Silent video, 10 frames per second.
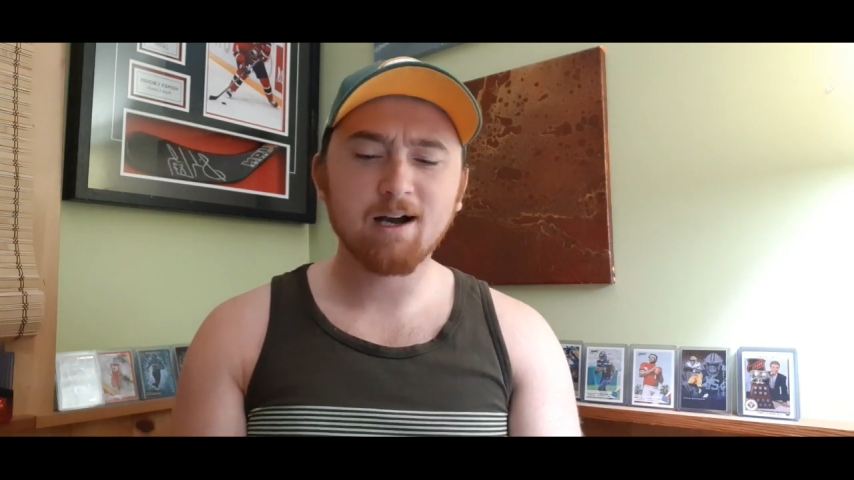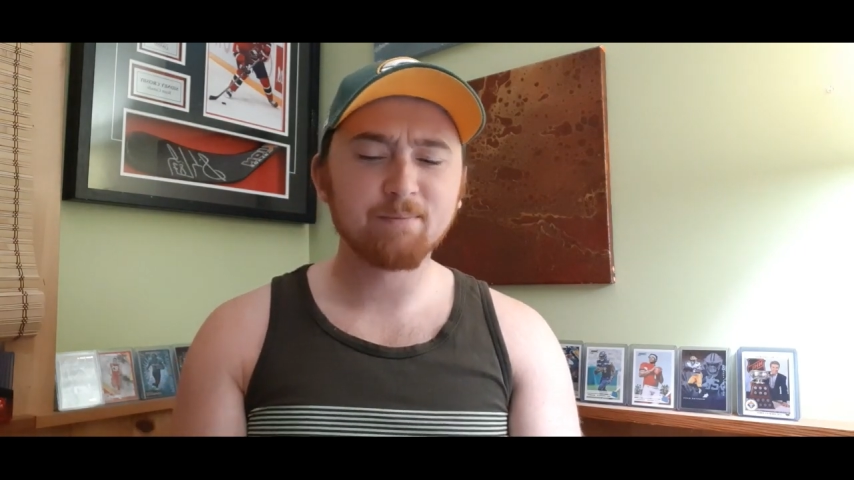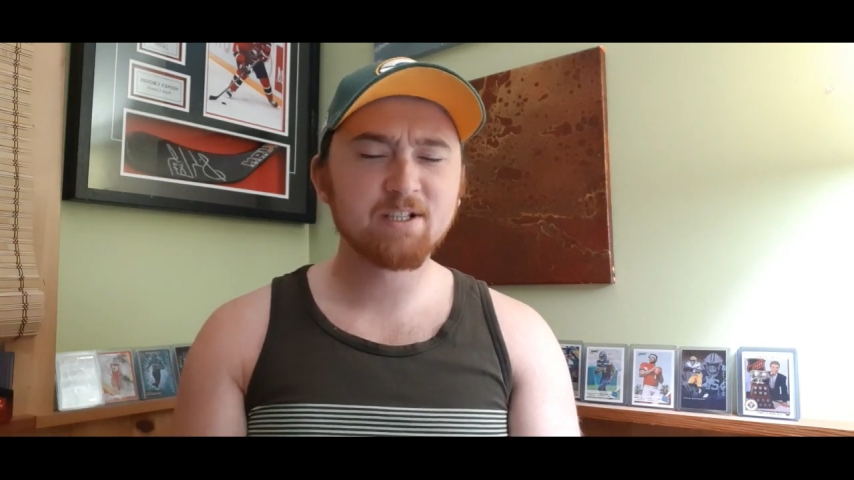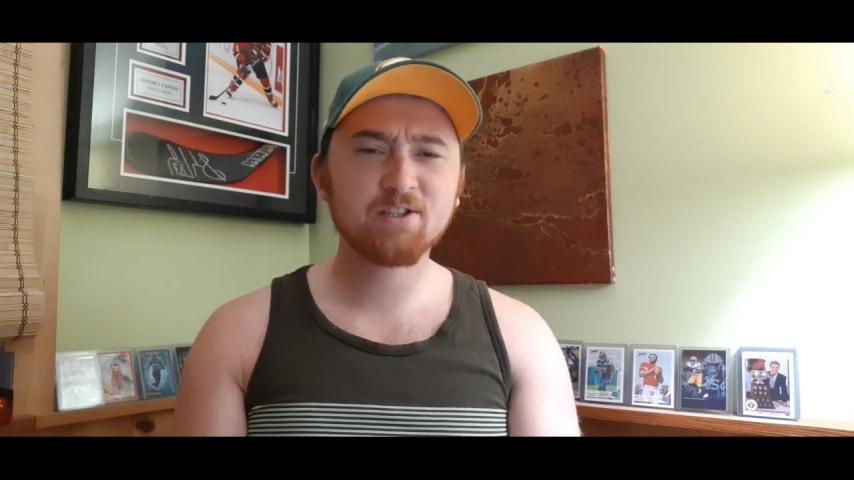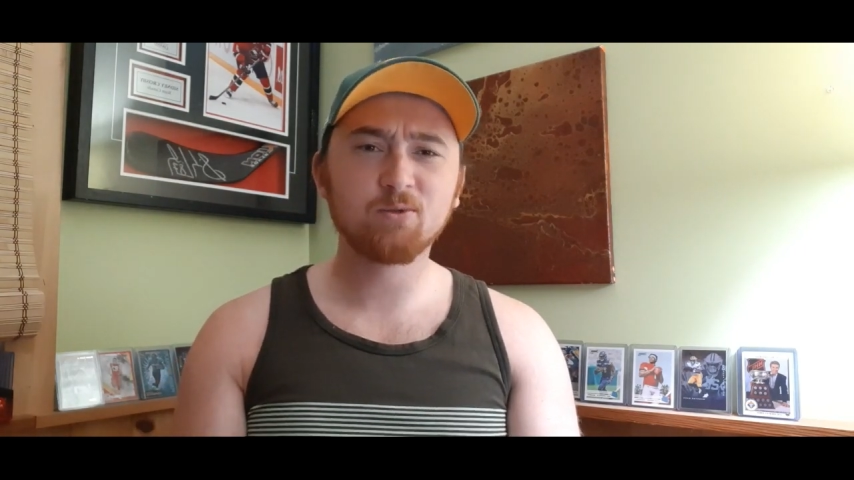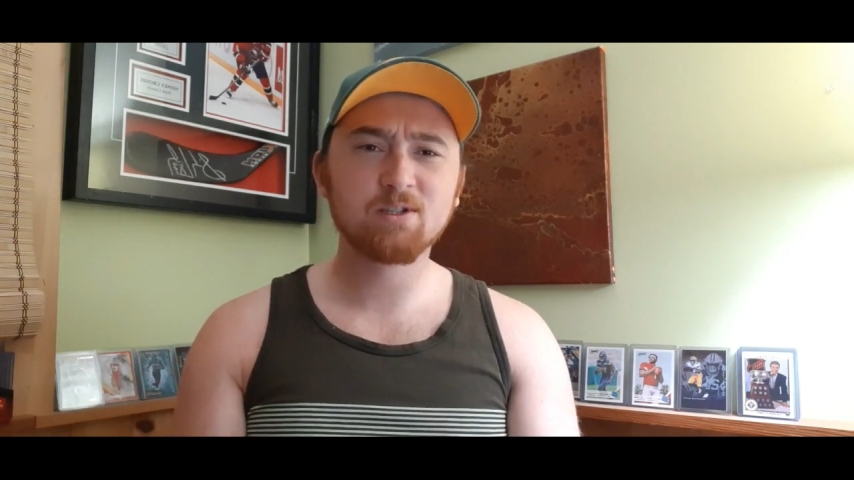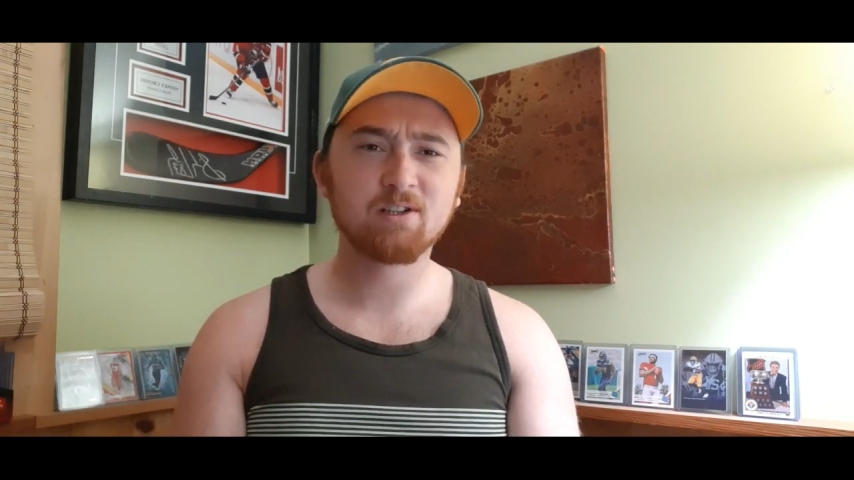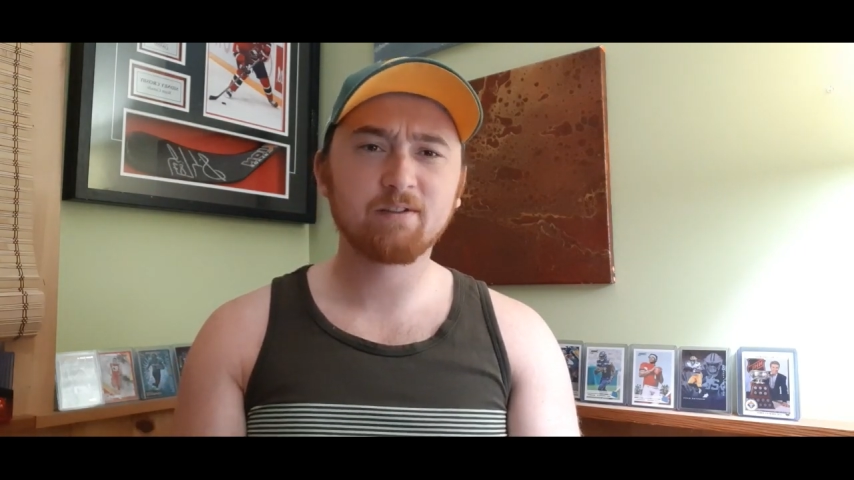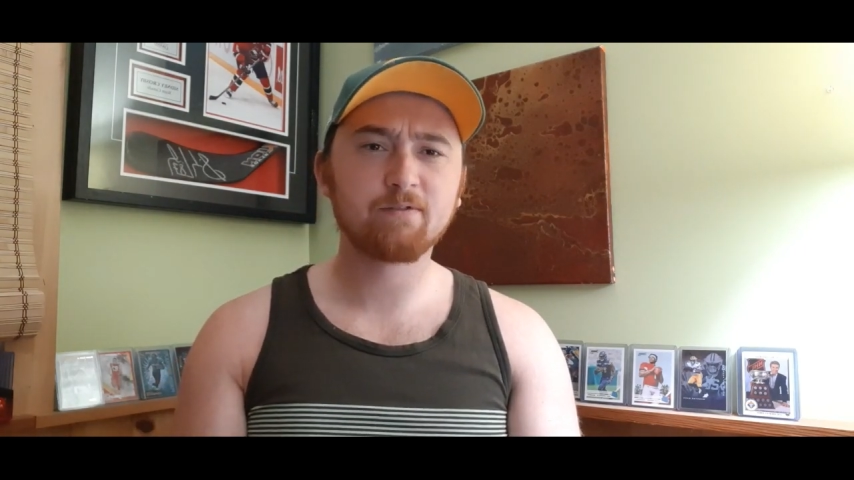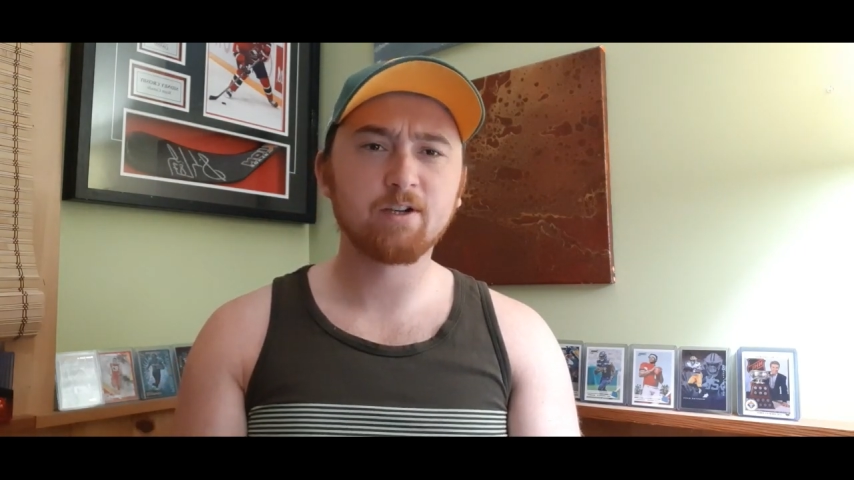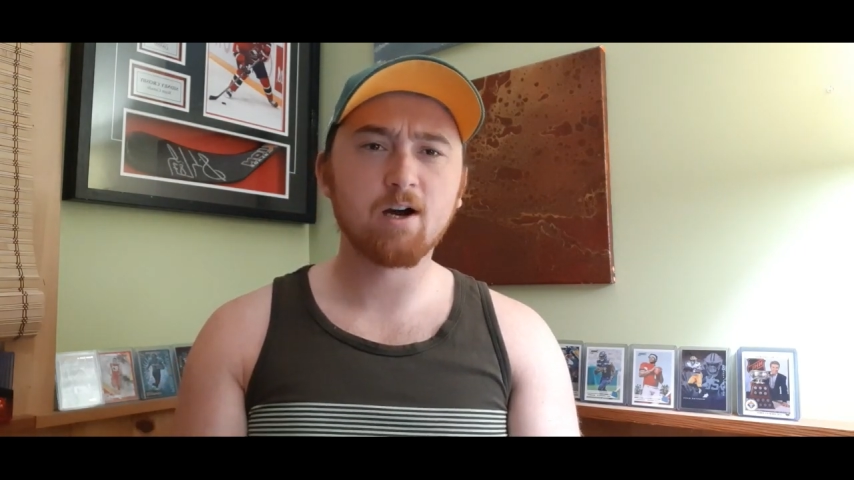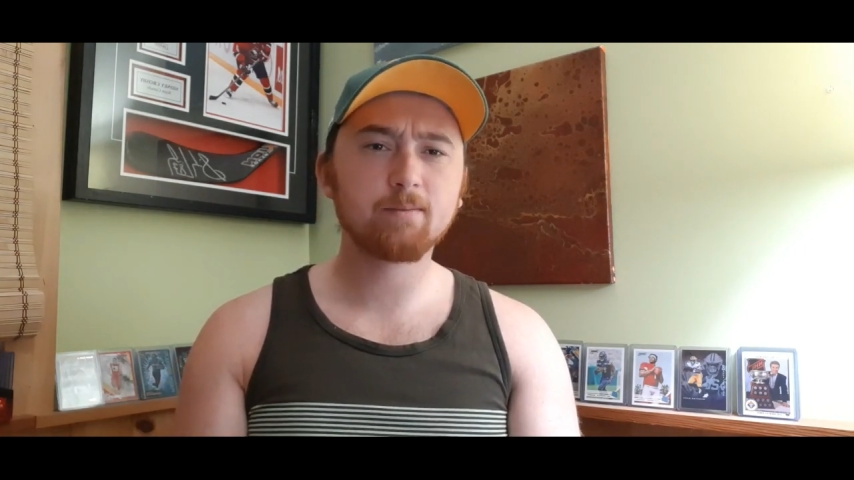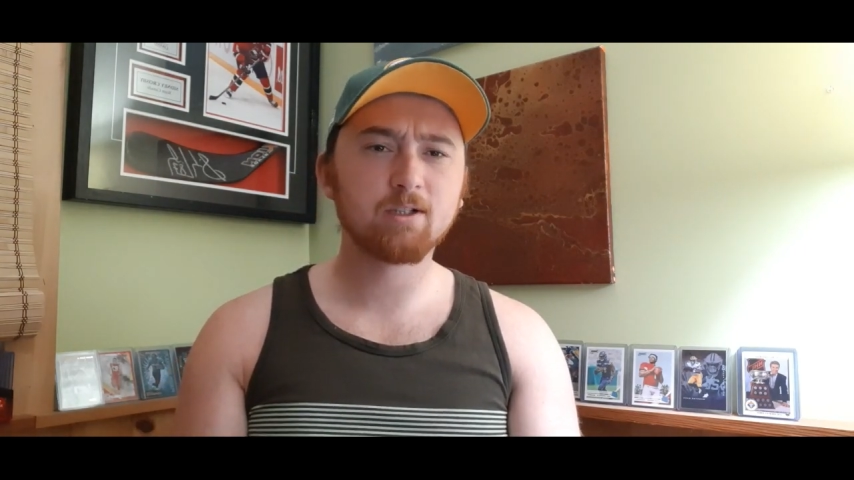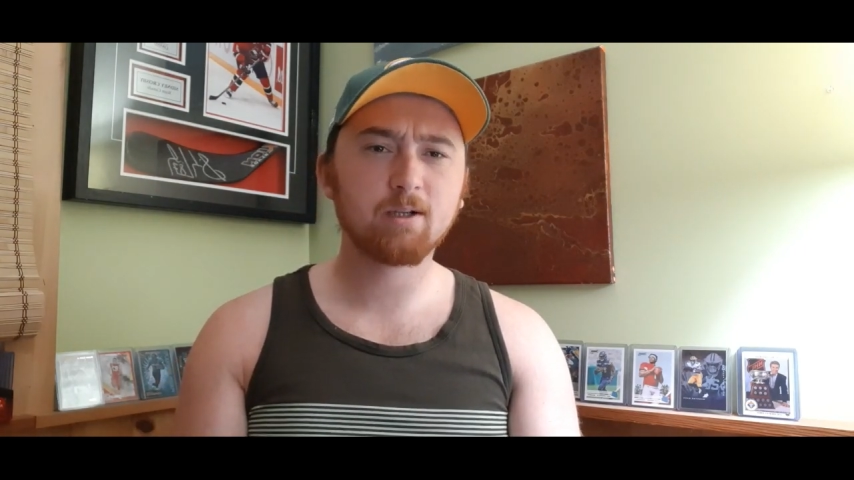This dude was looking phenomenal,